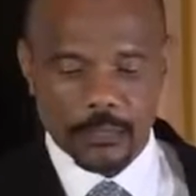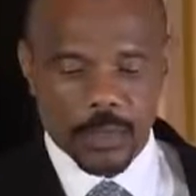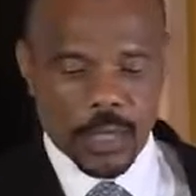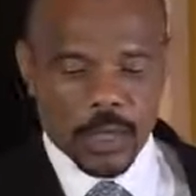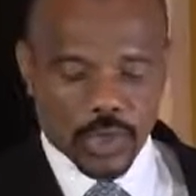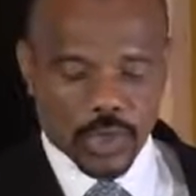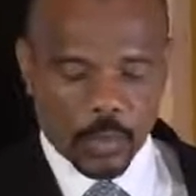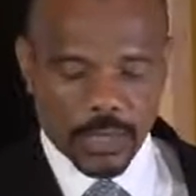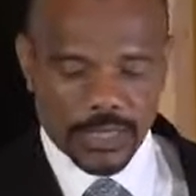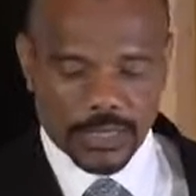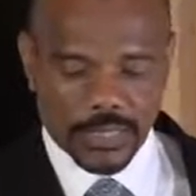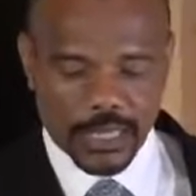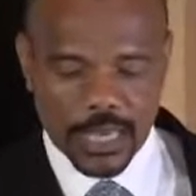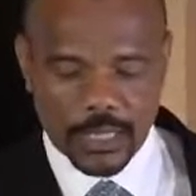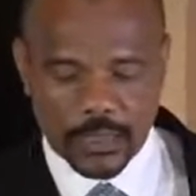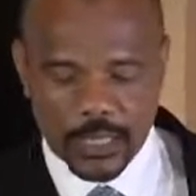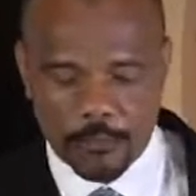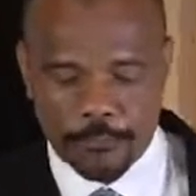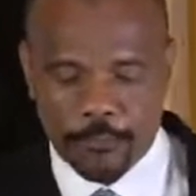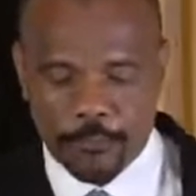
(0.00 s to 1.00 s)
So we see,
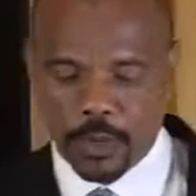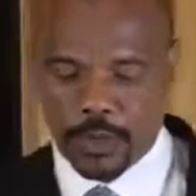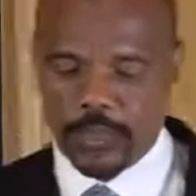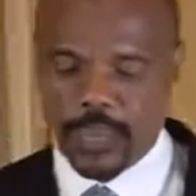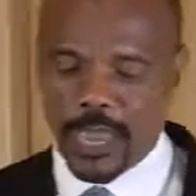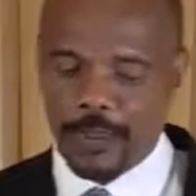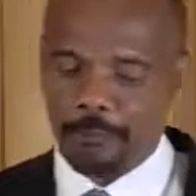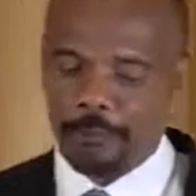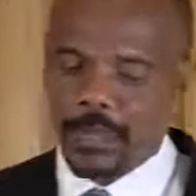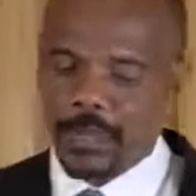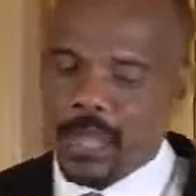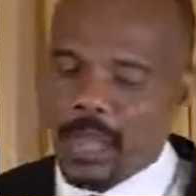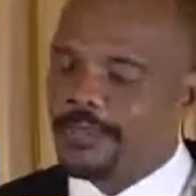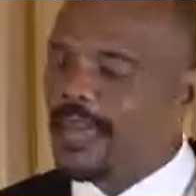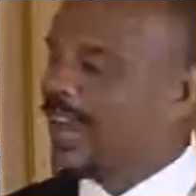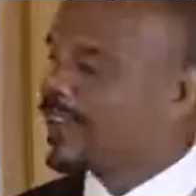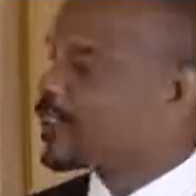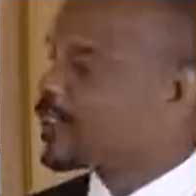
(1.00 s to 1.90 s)
therefore, then, that